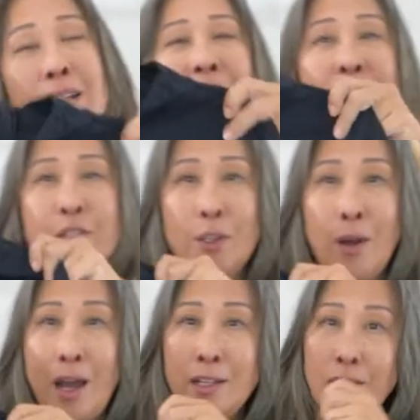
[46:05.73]
So
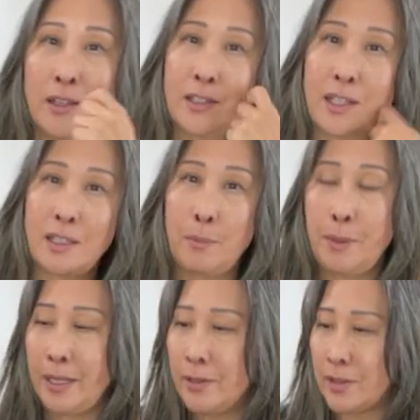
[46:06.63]
I saw this at the
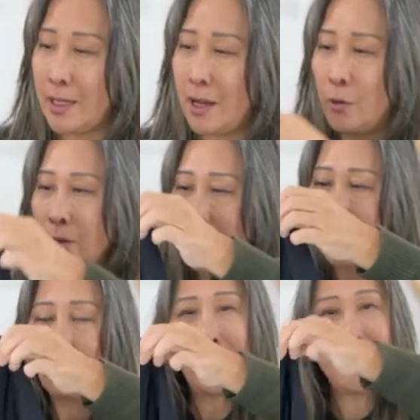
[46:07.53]
bins and I was like,
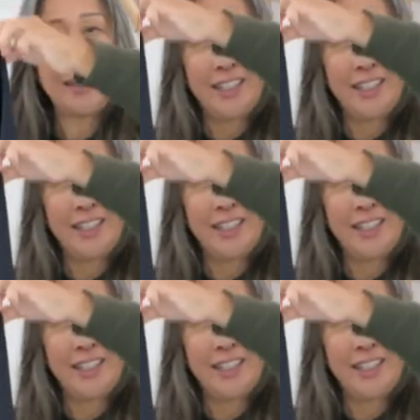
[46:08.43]
what?